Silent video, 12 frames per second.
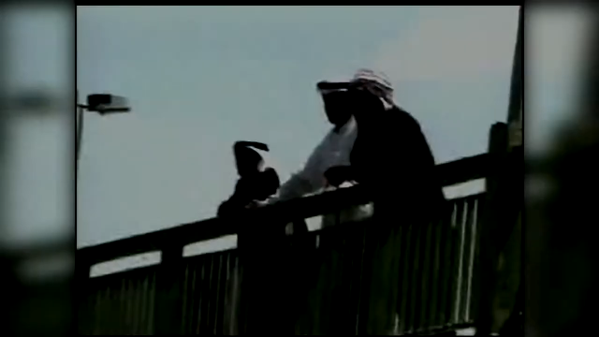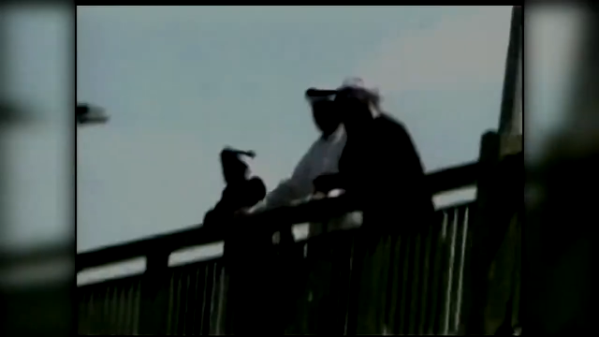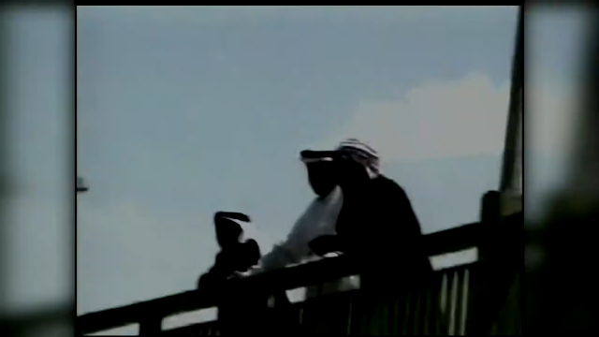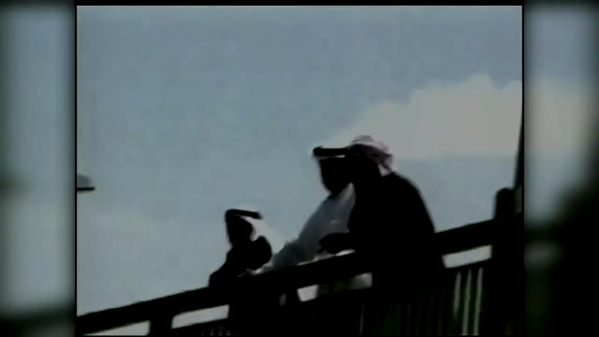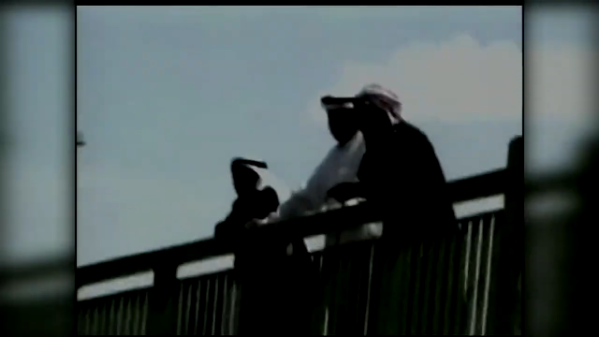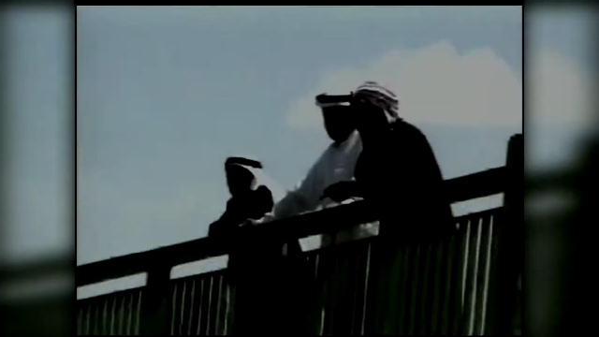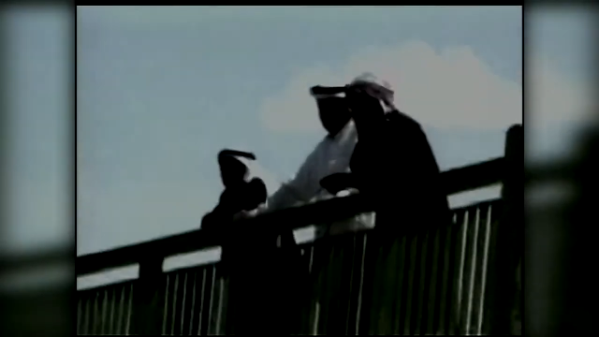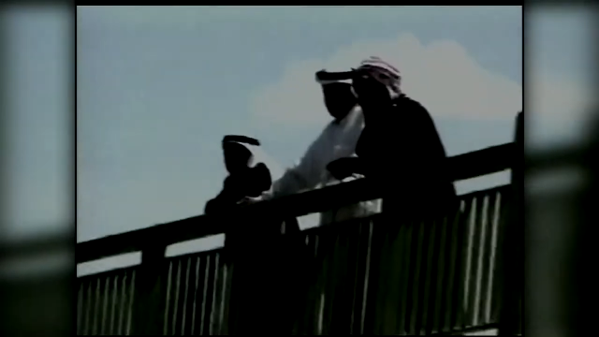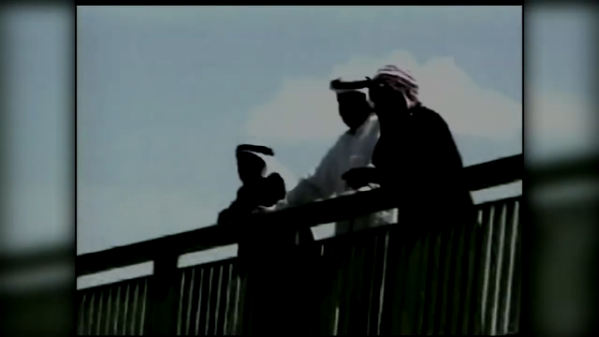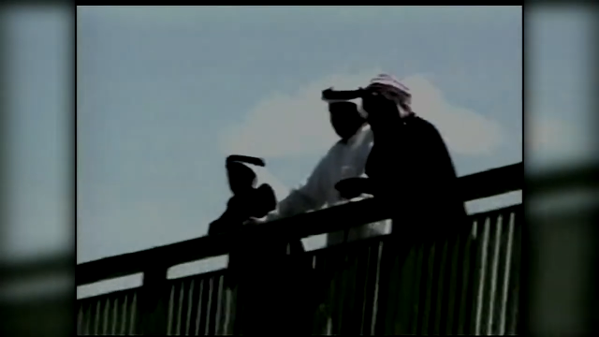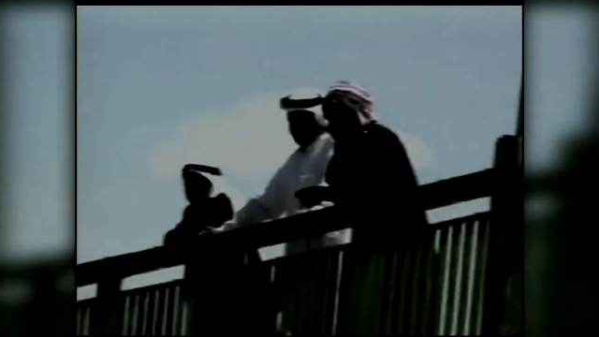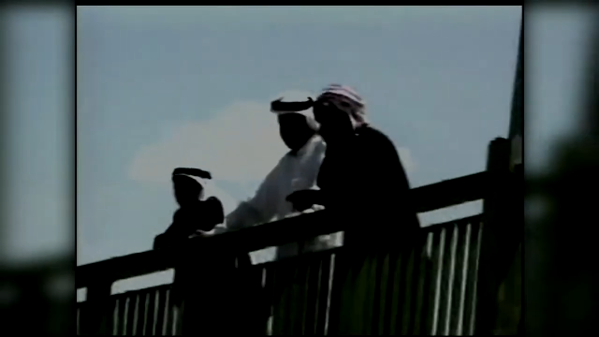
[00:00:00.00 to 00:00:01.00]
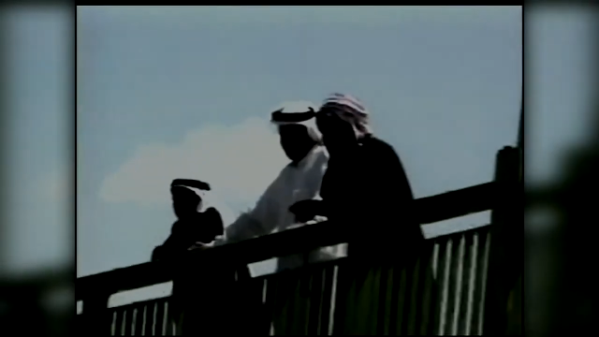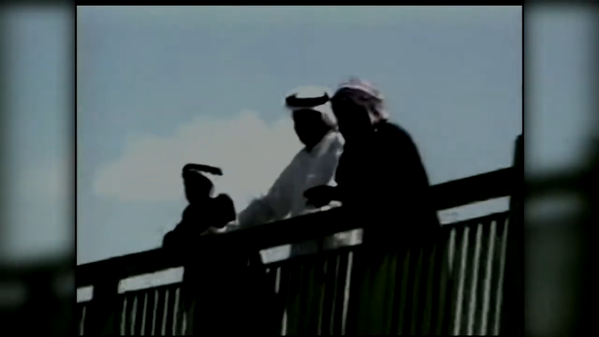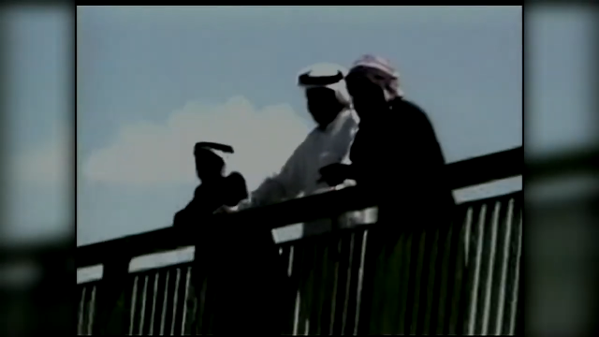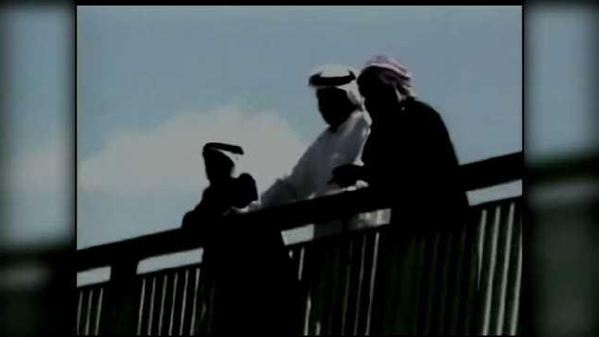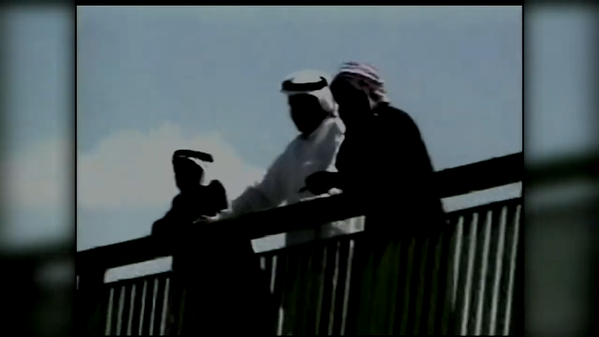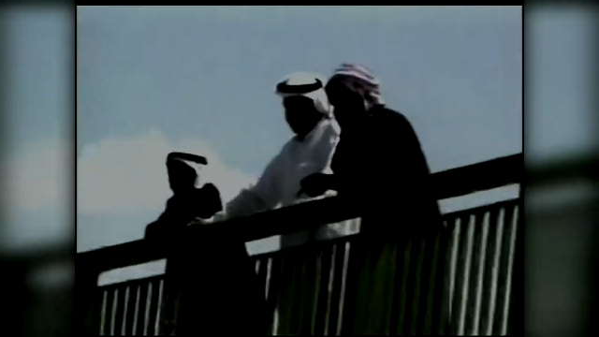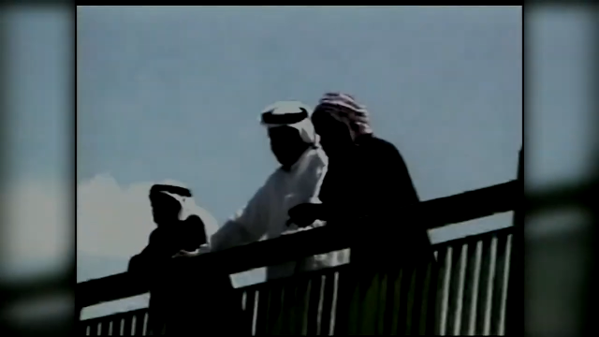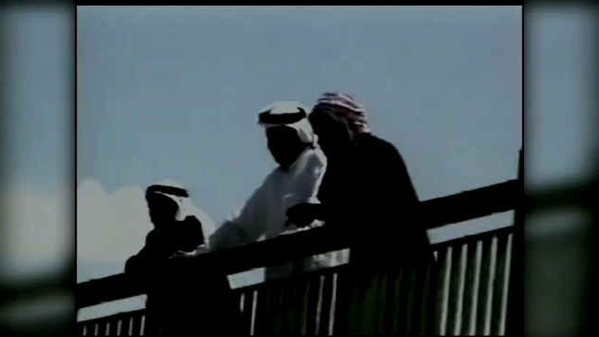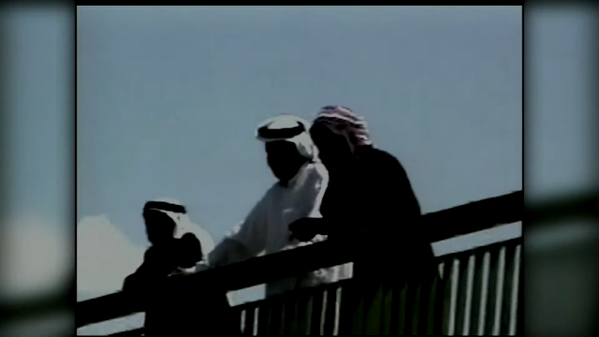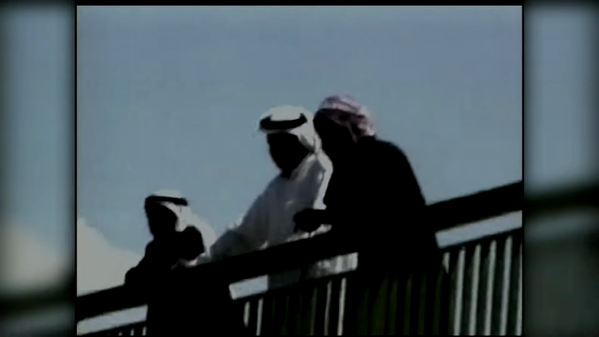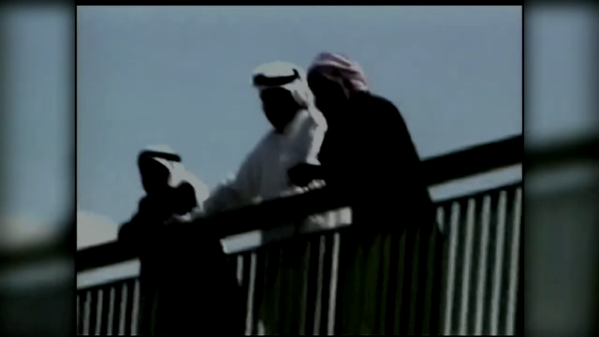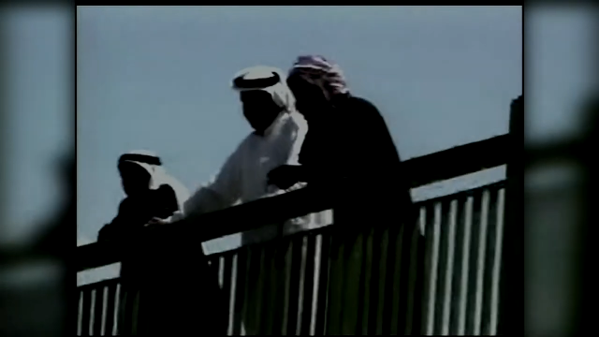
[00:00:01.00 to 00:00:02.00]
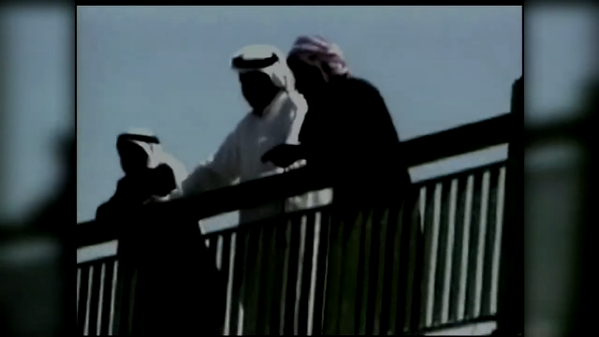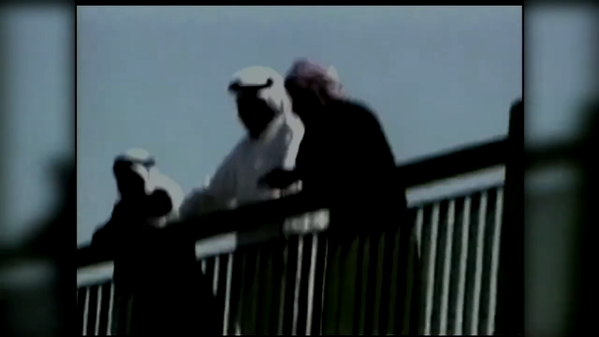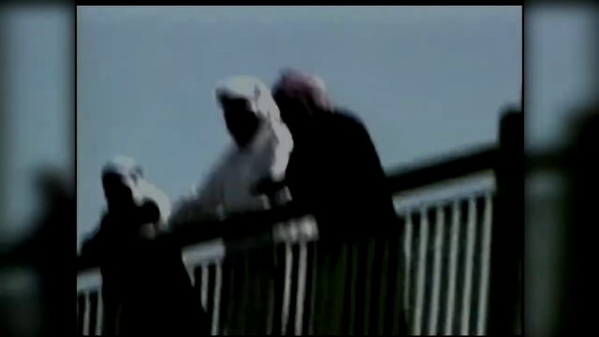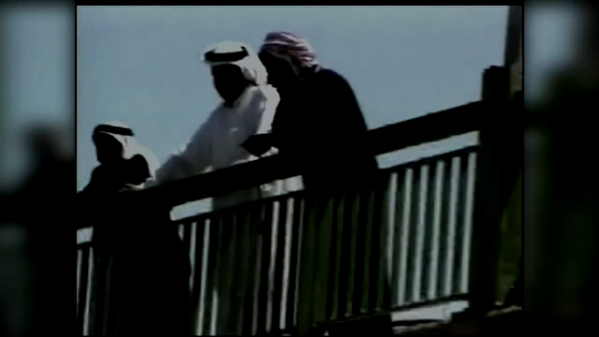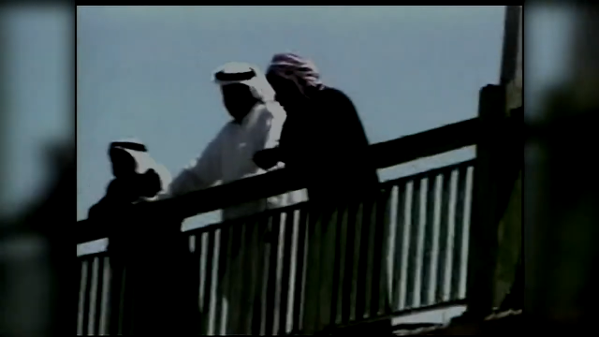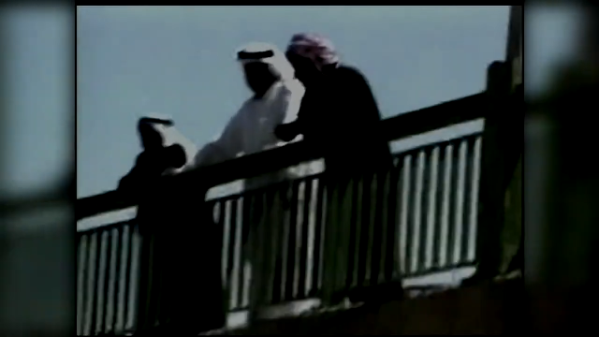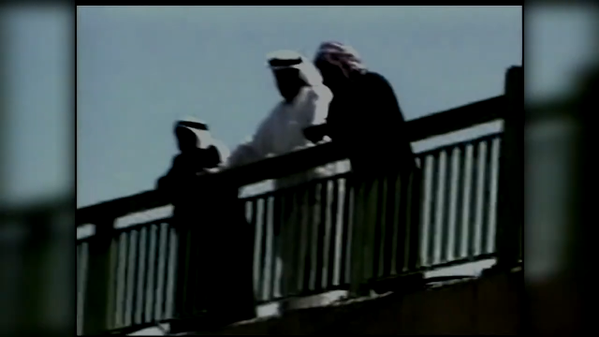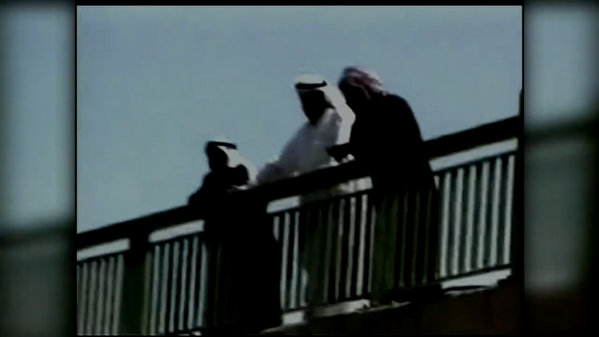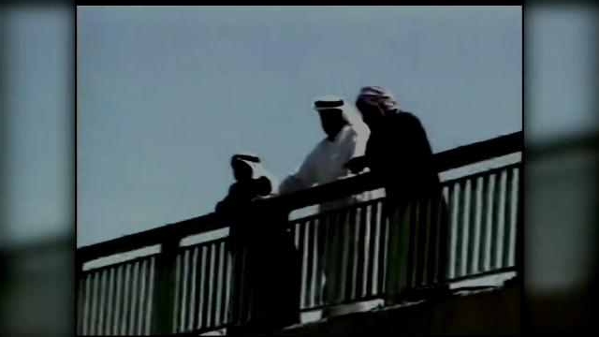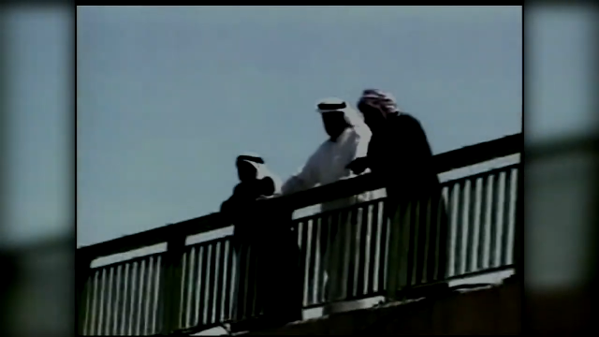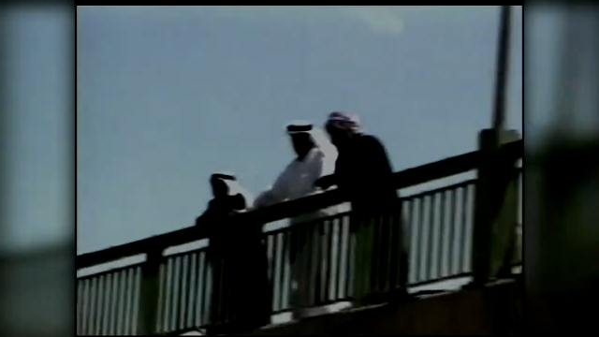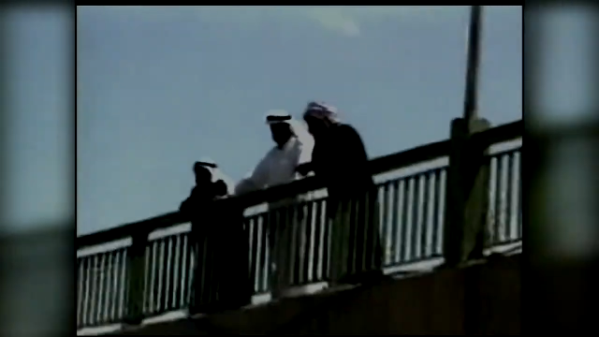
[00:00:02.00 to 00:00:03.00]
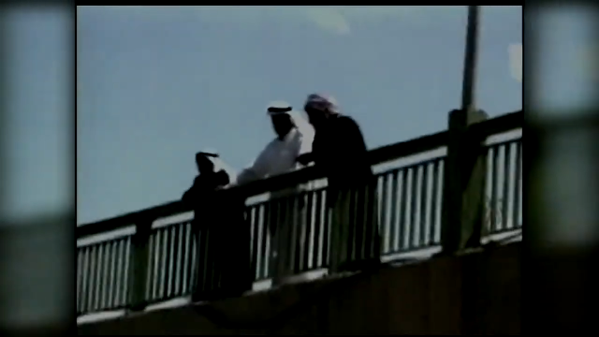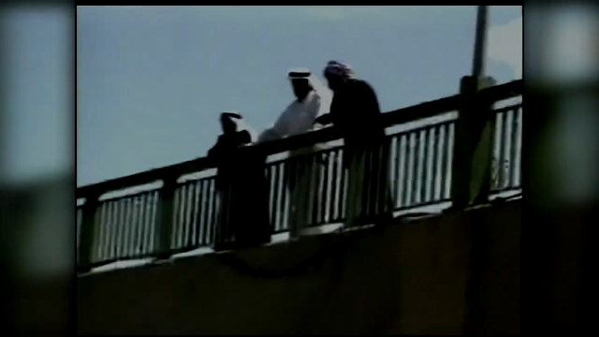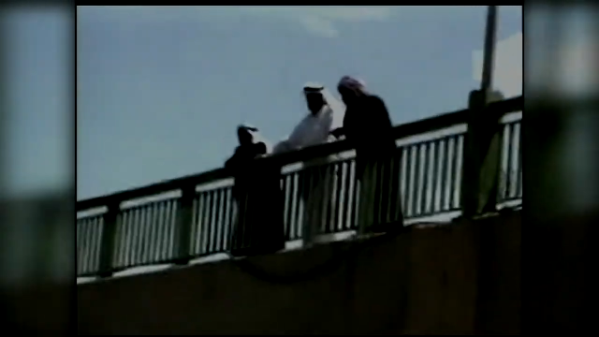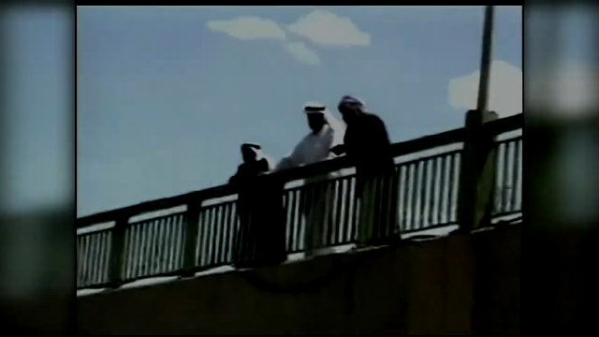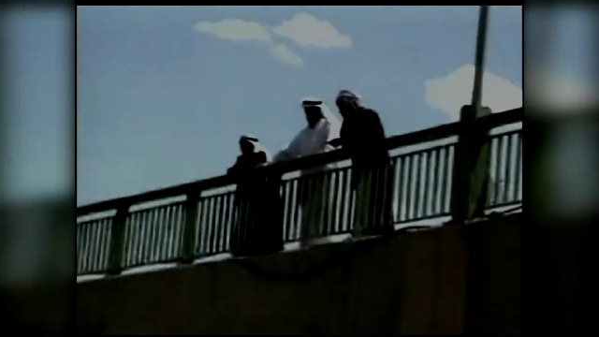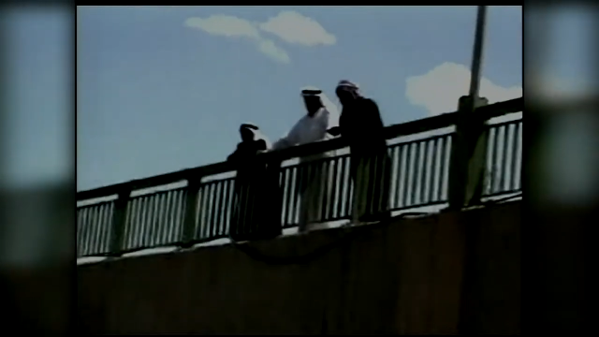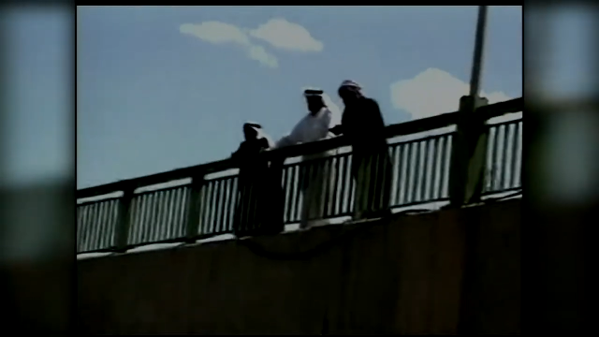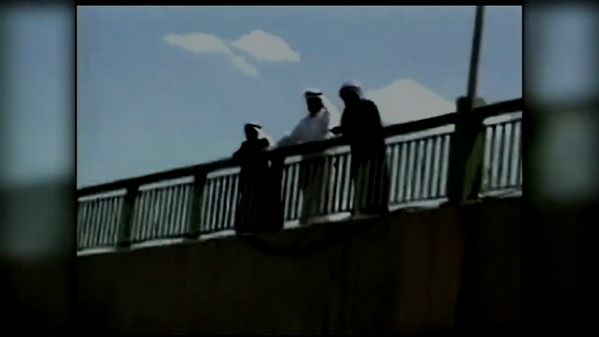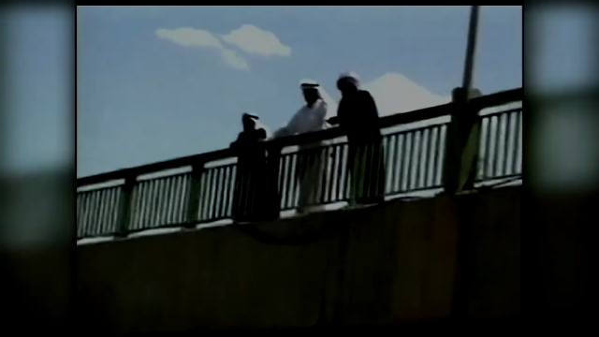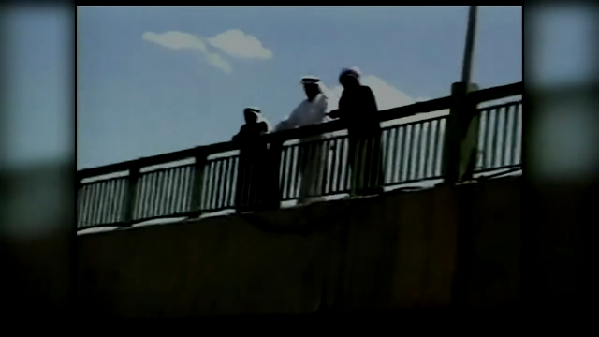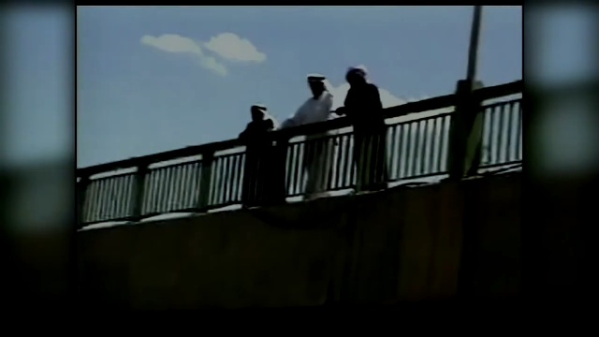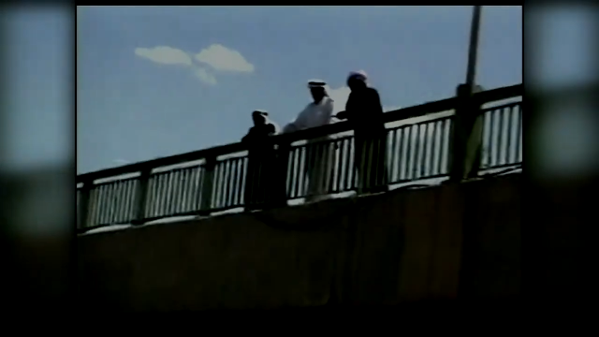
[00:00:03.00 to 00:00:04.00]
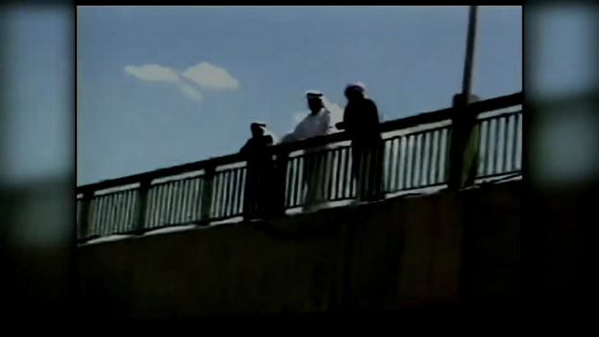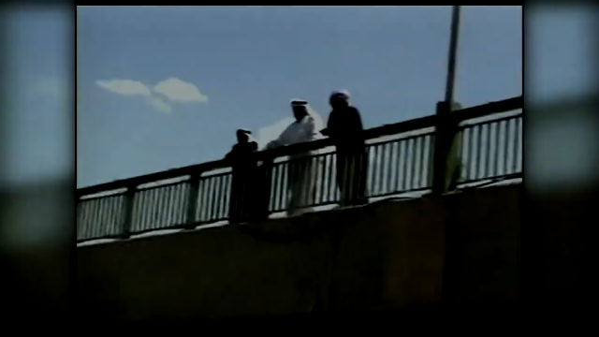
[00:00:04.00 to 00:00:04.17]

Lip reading: Nobody's mouth can be seen.